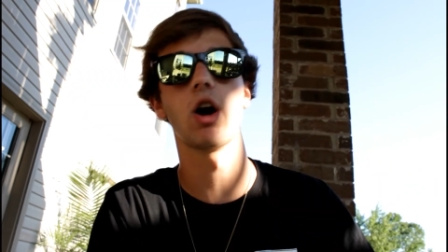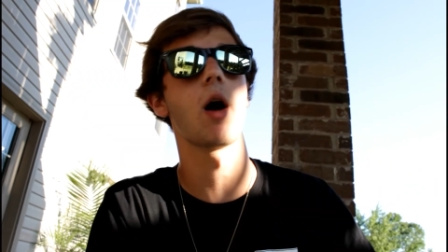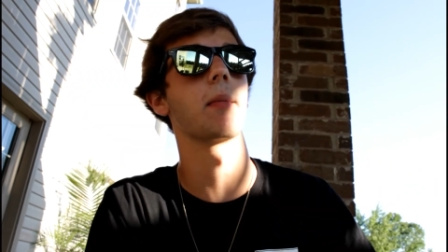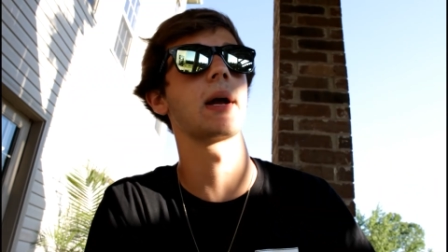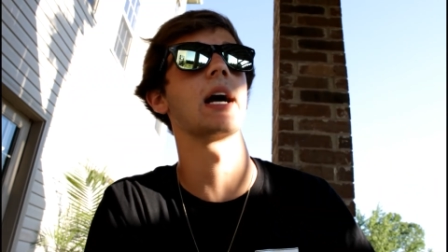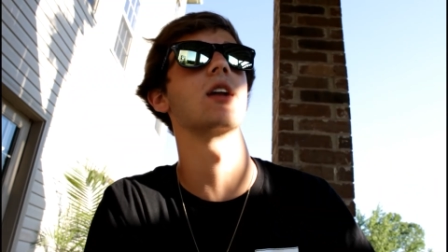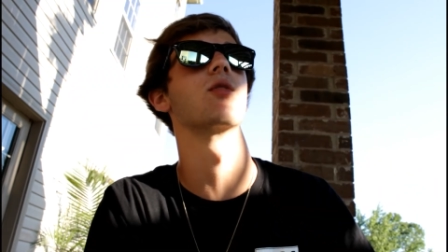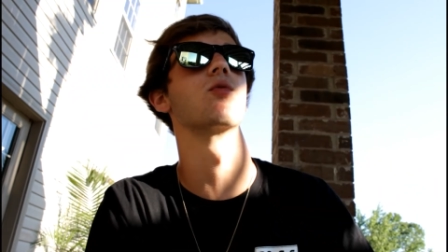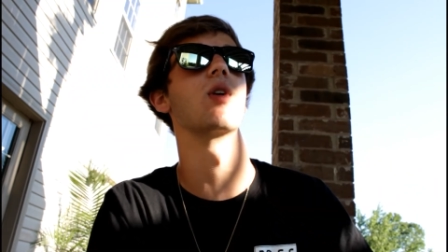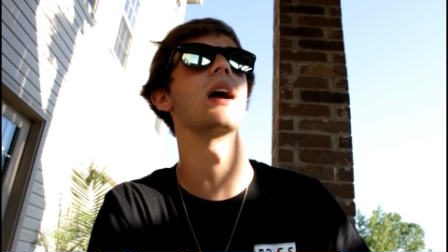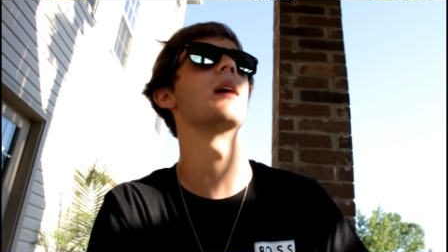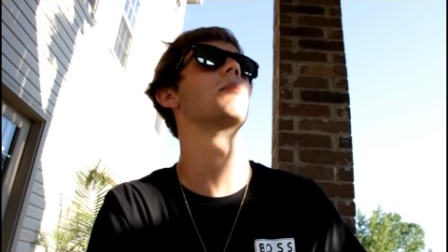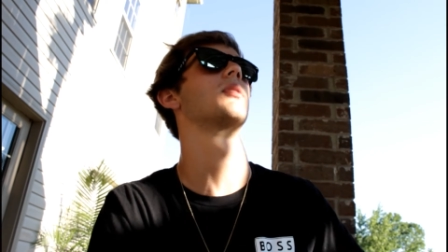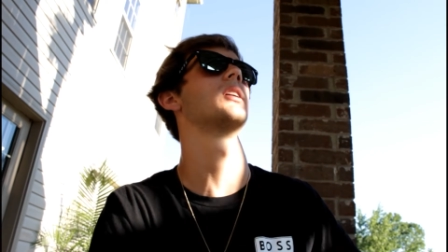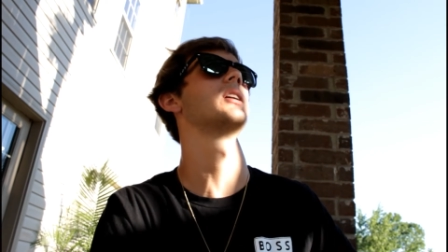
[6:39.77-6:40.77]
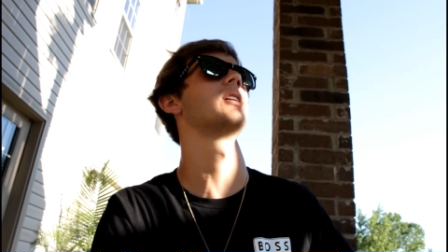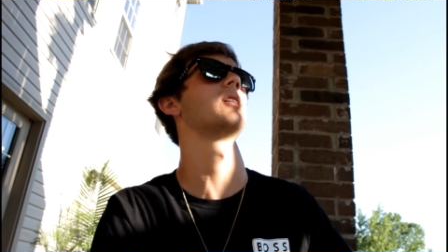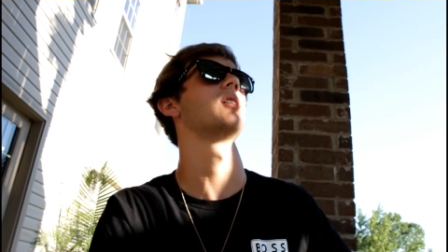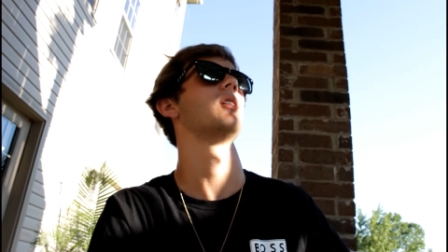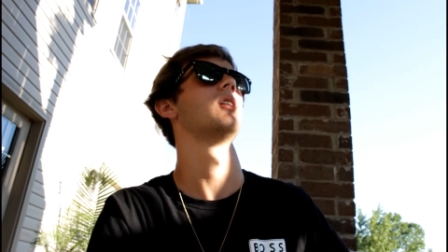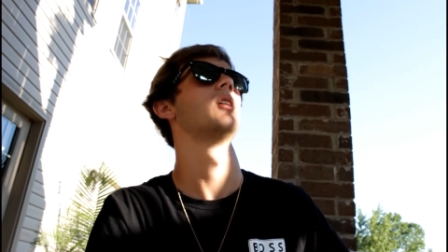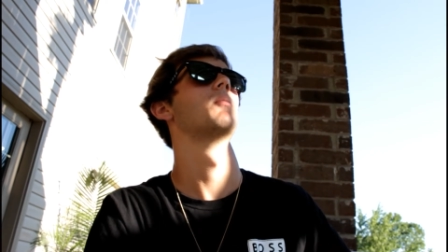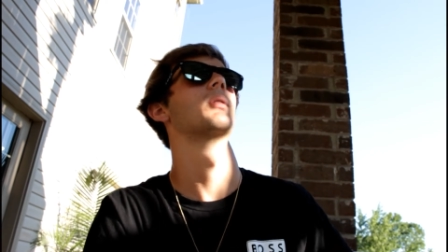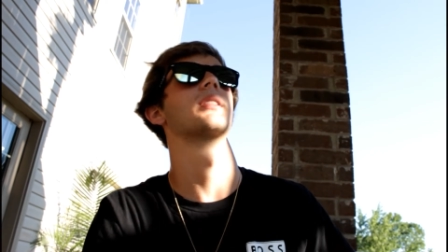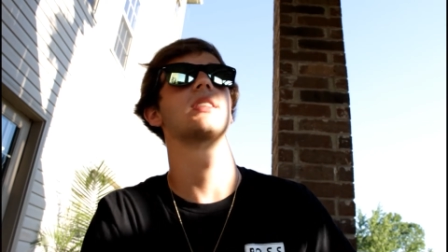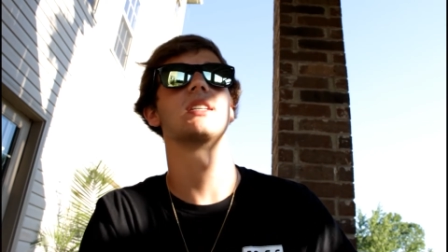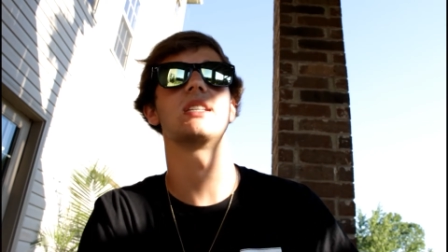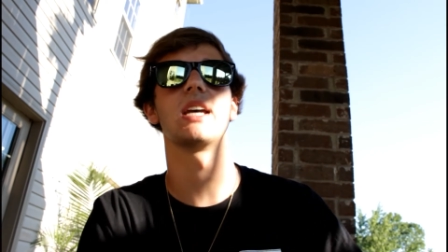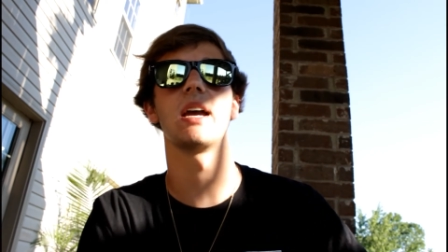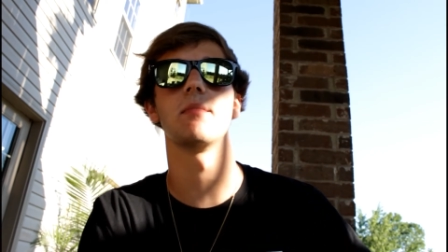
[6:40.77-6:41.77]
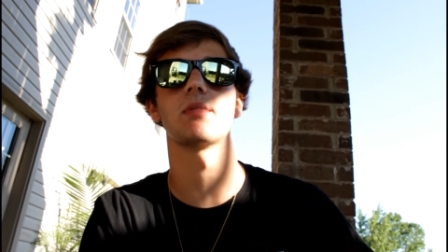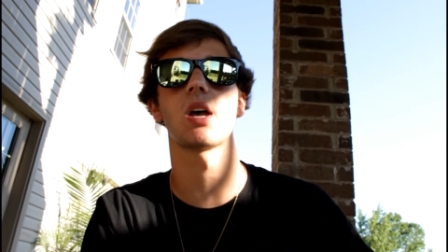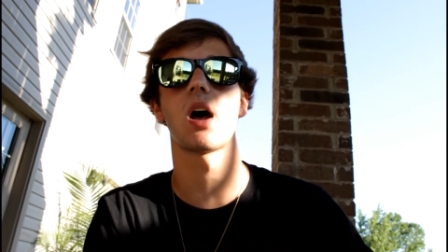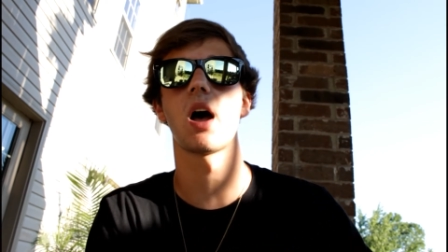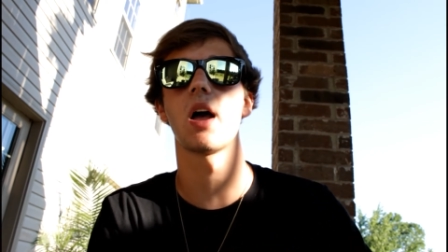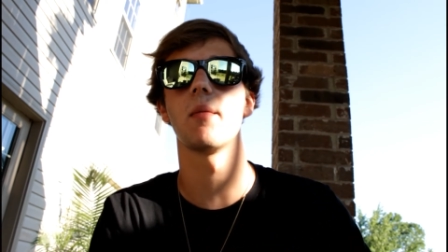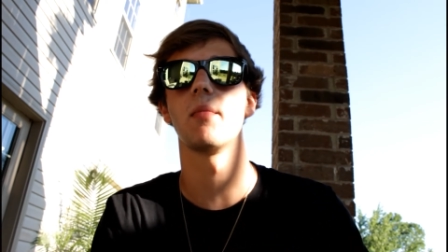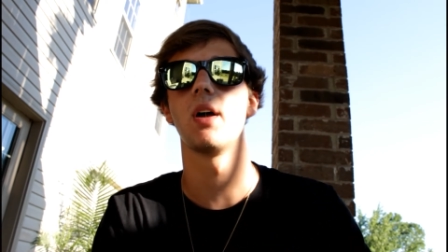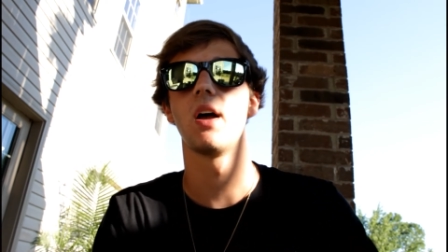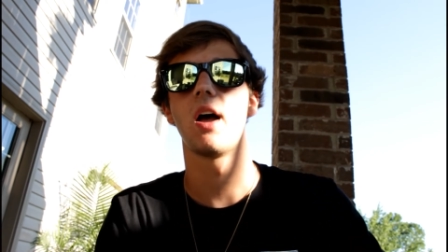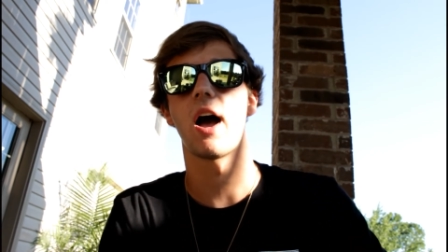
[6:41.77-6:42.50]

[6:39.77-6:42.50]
know I'm kind of rambling, but at the same time,